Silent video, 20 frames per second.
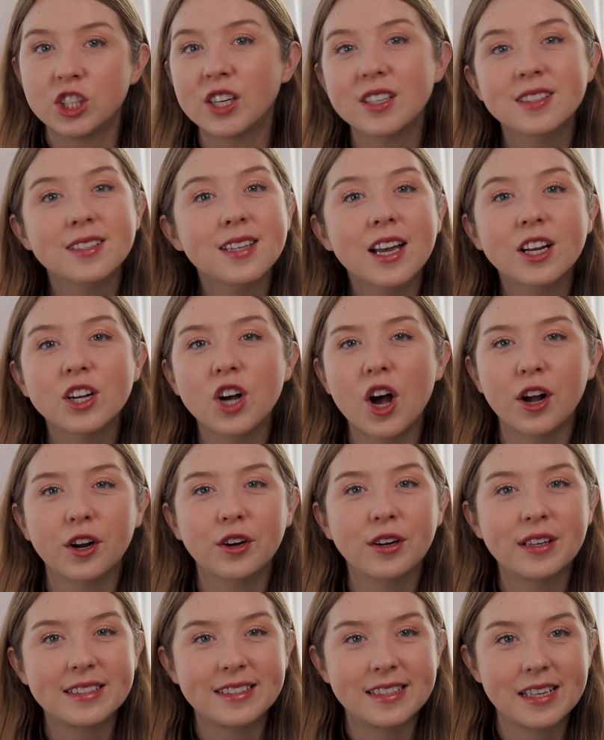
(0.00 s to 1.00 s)
Just like
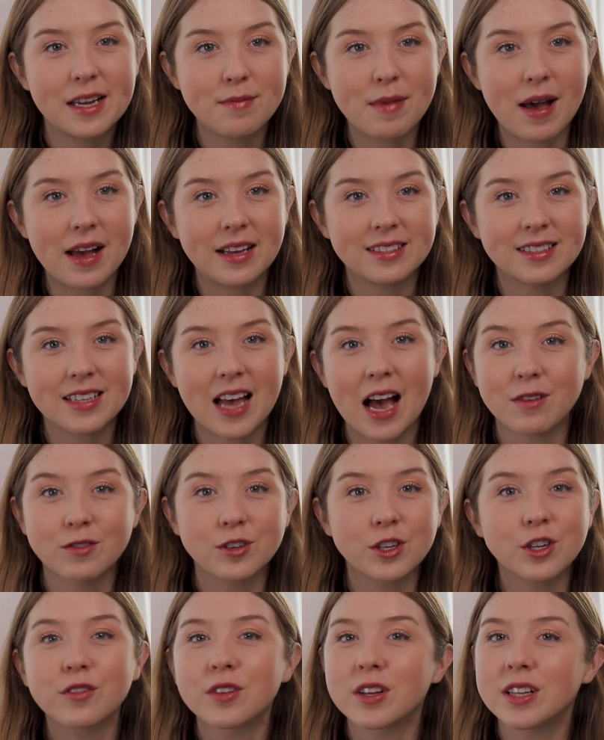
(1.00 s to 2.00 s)
Concrete CMS,
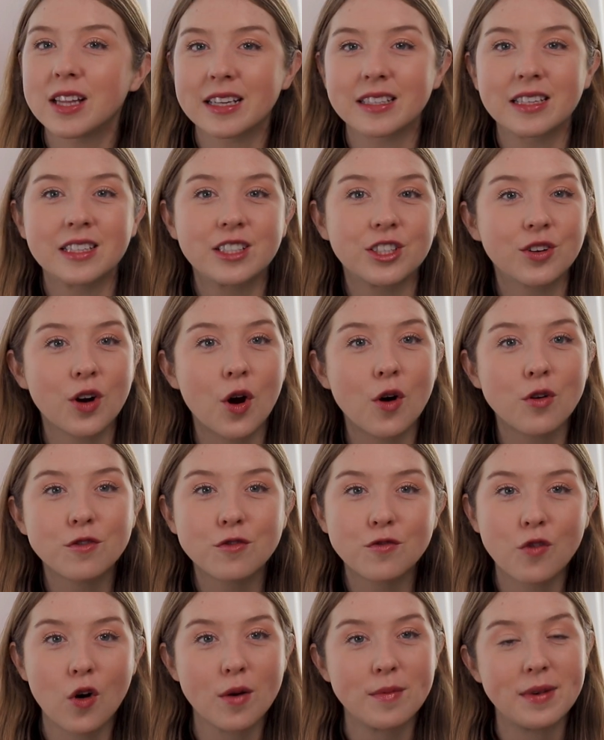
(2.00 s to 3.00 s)
after you've collected your own
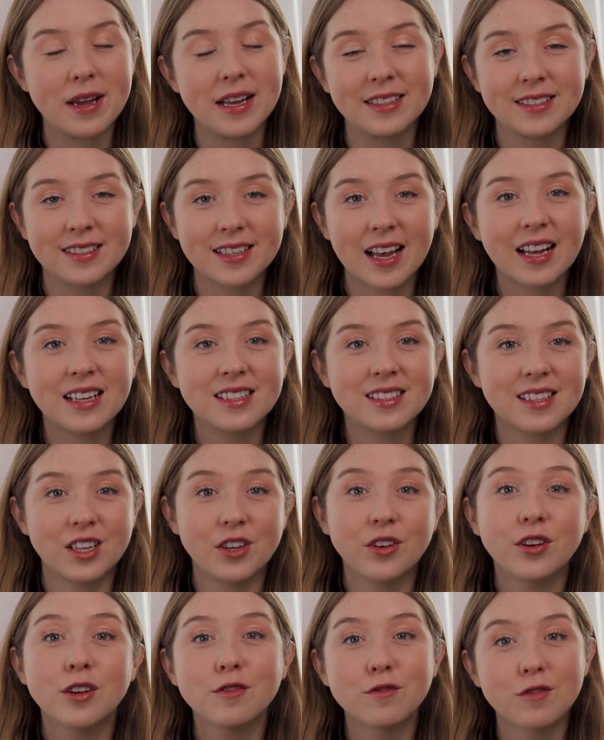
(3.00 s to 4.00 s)
form insights,
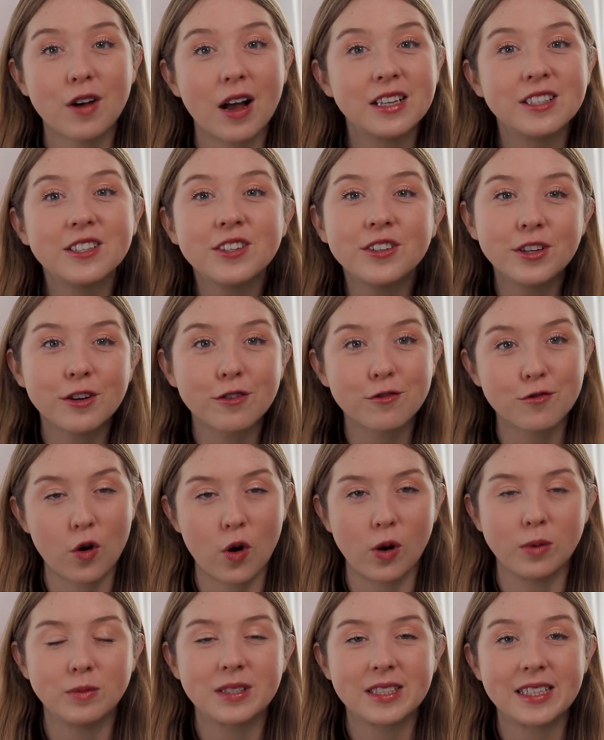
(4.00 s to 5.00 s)
you can fine-tune your
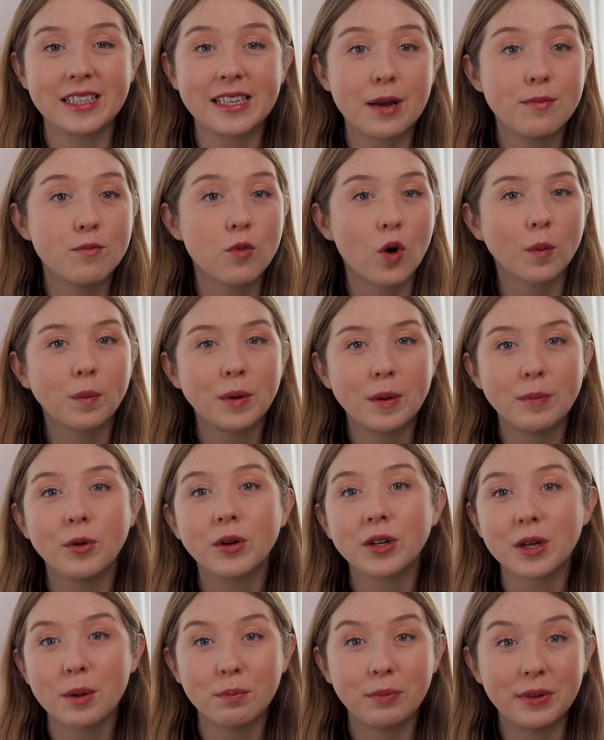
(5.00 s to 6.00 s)
forms to get more people
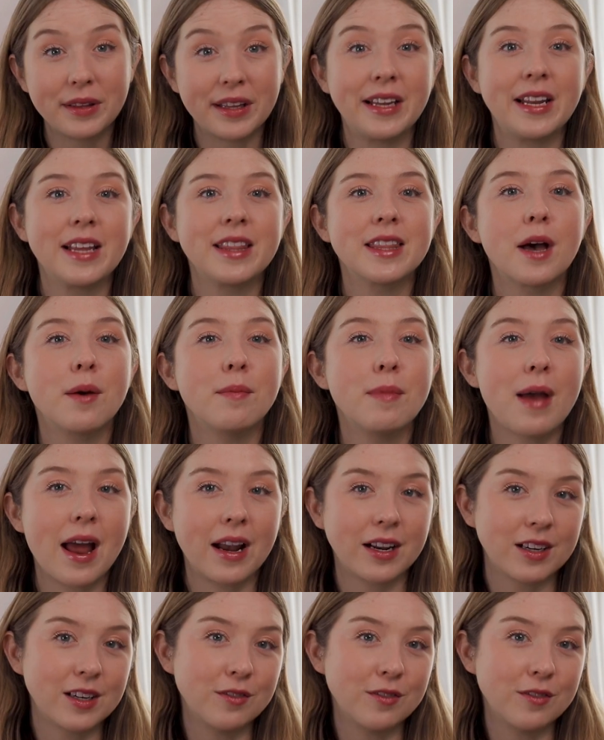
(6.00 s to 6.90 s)
completing them and